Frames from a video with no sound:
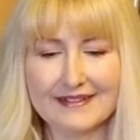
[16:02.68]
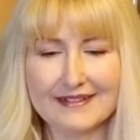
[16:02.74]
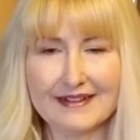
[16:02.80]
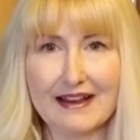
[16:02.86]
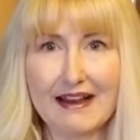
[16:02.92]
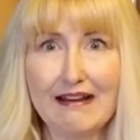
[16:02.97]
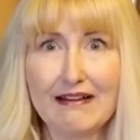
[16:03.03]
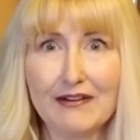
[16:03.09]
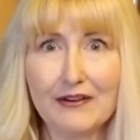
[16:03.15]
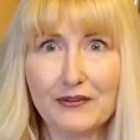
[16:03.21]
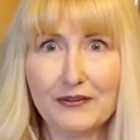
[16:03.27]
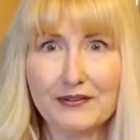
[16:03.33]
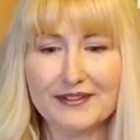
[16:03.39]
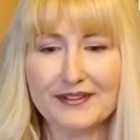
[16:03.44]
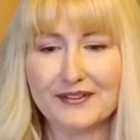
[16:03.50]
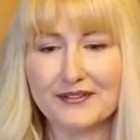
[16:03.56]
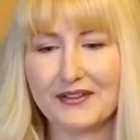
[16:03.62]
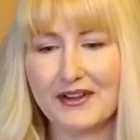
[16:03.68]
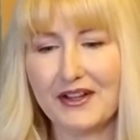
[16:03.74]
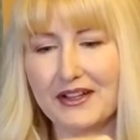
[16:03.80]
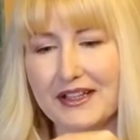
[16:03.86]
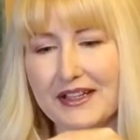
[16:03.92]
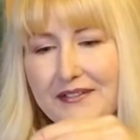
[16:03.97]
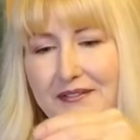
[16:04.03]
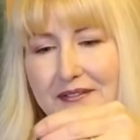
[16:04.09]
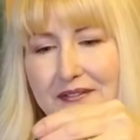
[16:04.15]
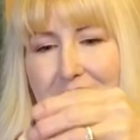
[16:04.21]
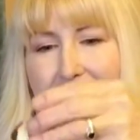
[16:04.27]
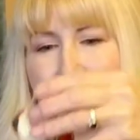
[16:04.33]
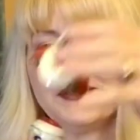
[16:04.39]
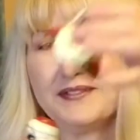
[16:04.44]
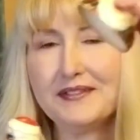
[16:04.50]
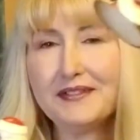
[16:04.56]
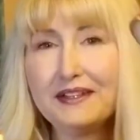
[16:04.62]
Uh oh they're falling.
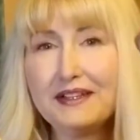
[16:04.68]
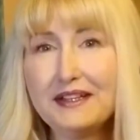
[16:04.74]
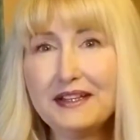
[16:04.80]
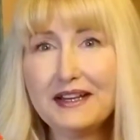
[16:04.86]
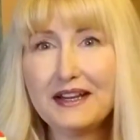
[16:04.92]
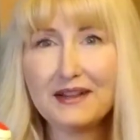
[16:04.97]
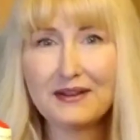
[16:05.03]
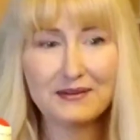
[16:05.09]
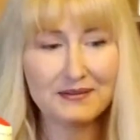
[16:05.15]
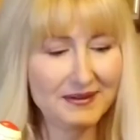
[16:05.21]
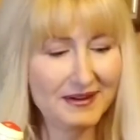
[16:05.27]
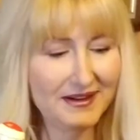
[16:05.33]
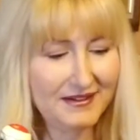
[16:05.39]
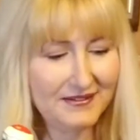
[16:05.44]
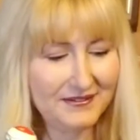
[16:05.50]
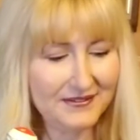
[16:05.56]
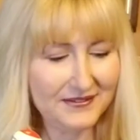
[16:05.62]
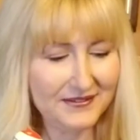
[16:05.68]
Another one.